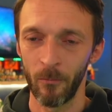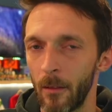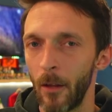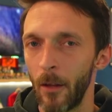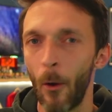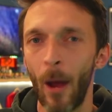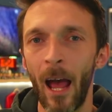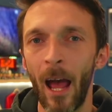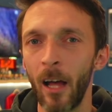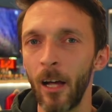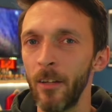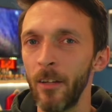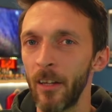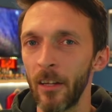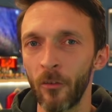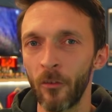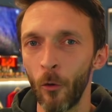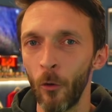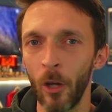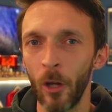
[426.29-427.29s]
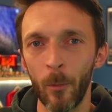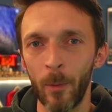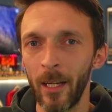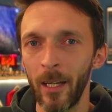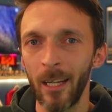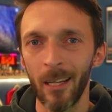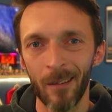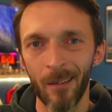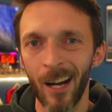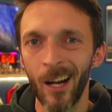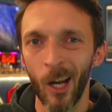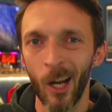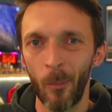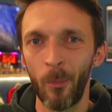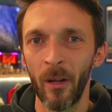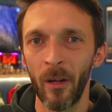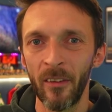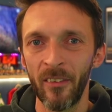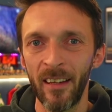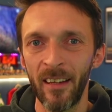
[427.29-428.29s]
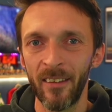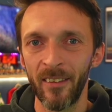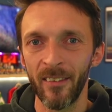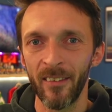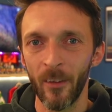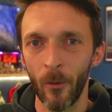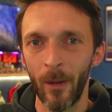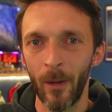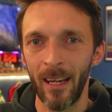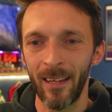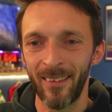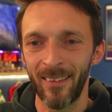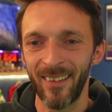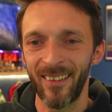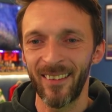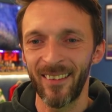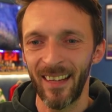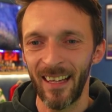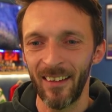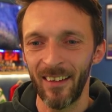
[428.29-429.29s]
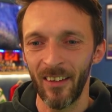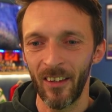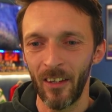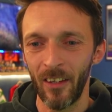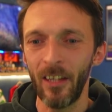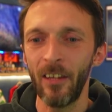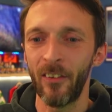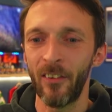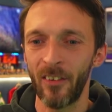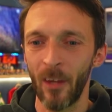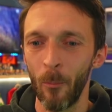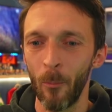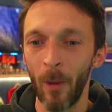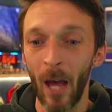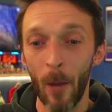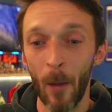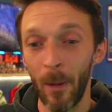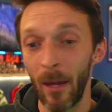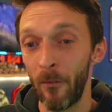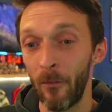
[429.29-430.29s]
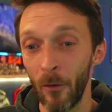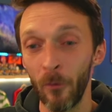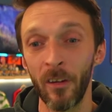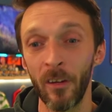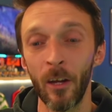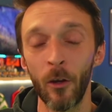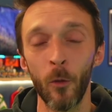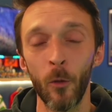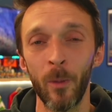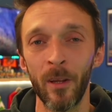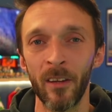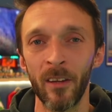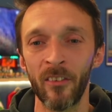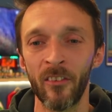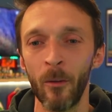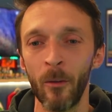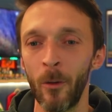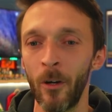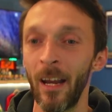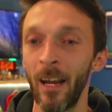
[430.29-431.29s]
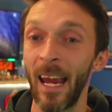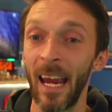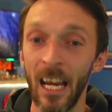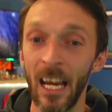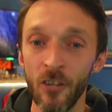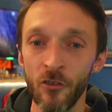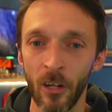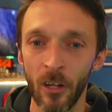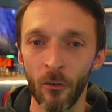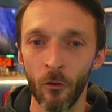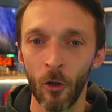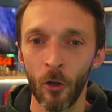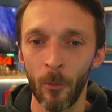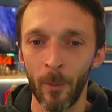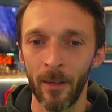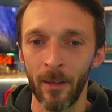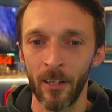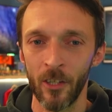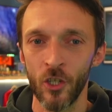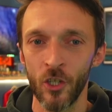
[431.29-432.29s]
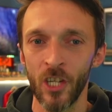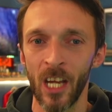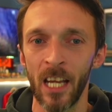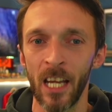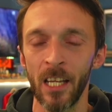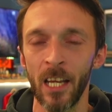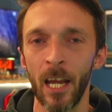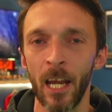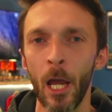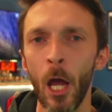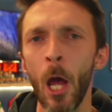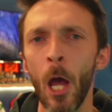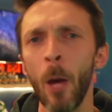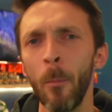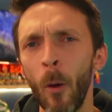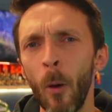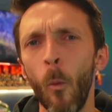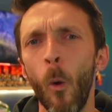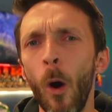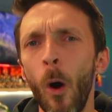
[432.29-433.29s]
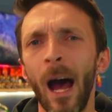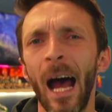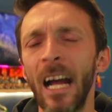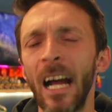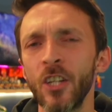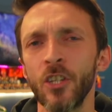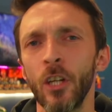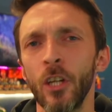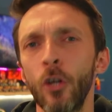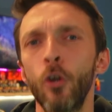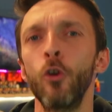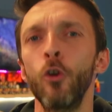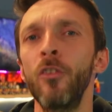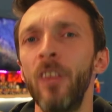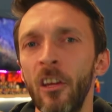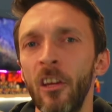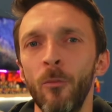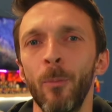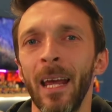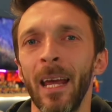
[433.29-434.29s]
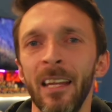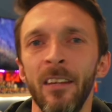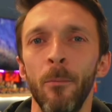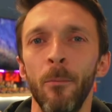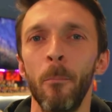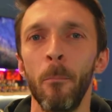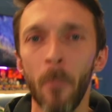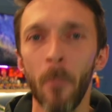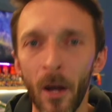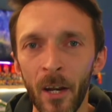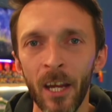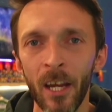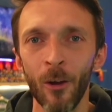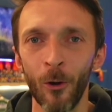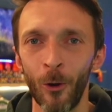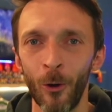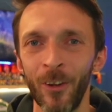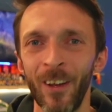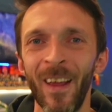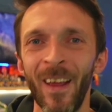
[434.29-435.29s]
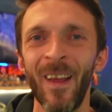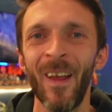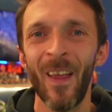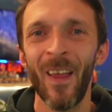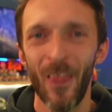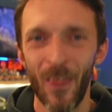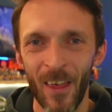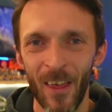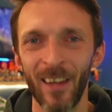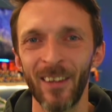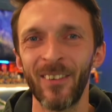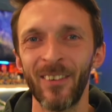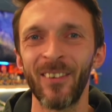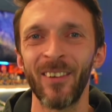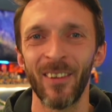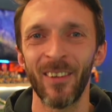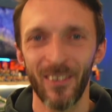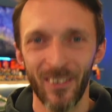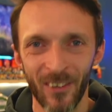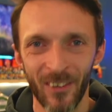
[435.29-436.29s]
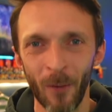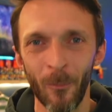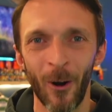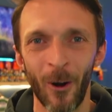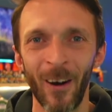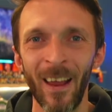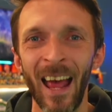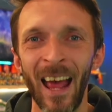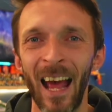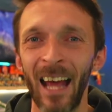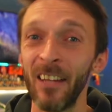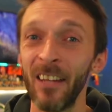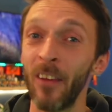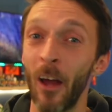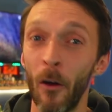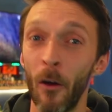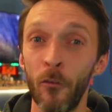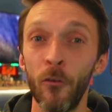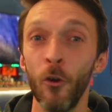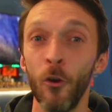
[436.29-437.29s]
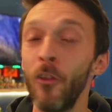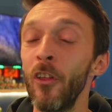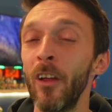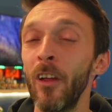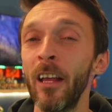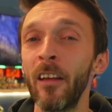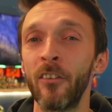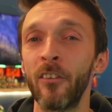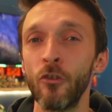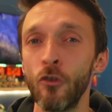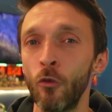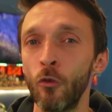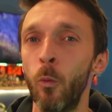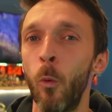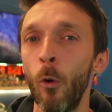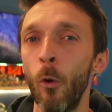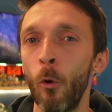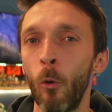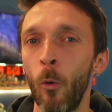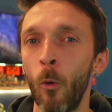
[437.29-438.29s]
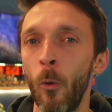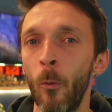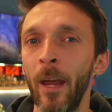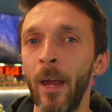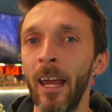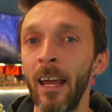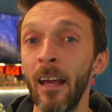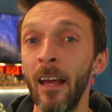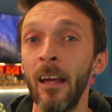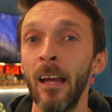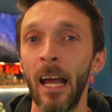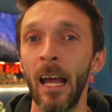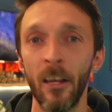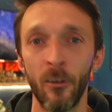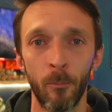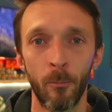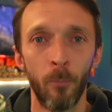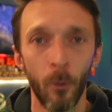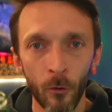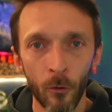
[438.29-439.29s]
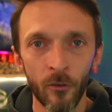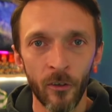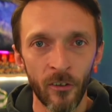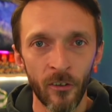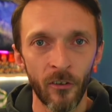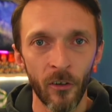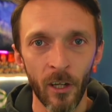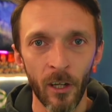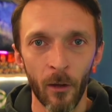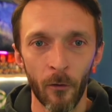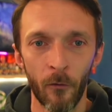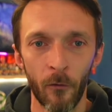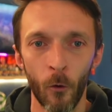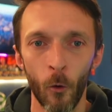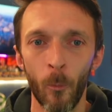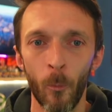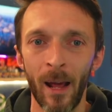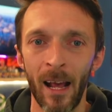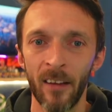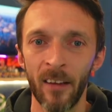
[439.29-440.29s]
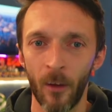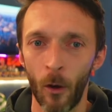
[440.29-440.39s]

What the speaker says: Now, Haaland is going to be a couple of seasons away to say the least. Mbappe feels like it could be this summer. Endrick is going to be this January. But what actually could they spend money on this summer? And a few of the links that just won't go away is Bundesliga fullbacks.